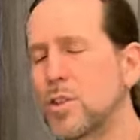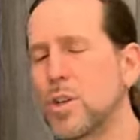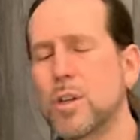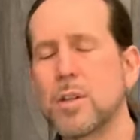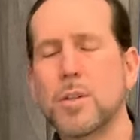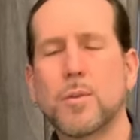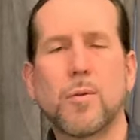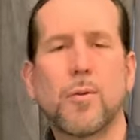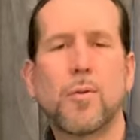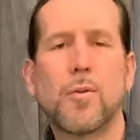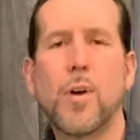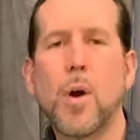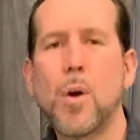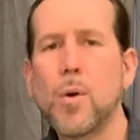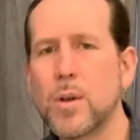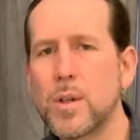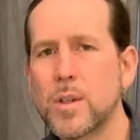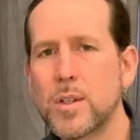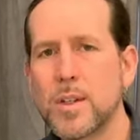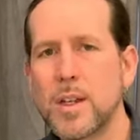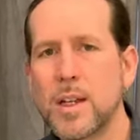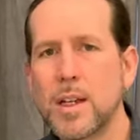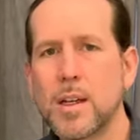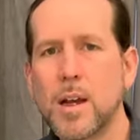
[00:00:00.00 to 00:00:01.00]
just
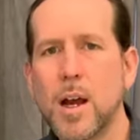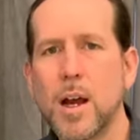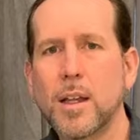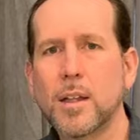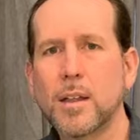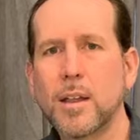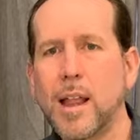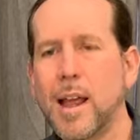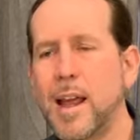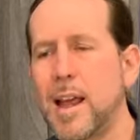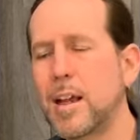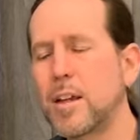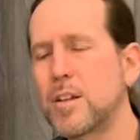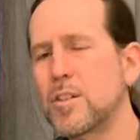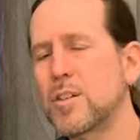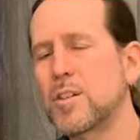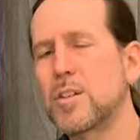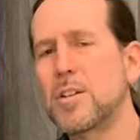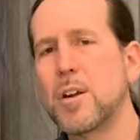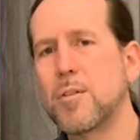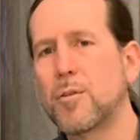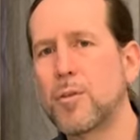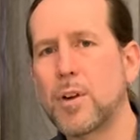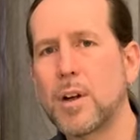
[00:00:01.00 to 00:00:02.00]
focusing on legs,
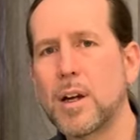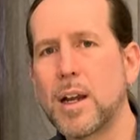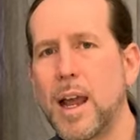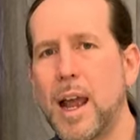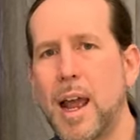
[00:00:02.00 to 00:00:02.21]
different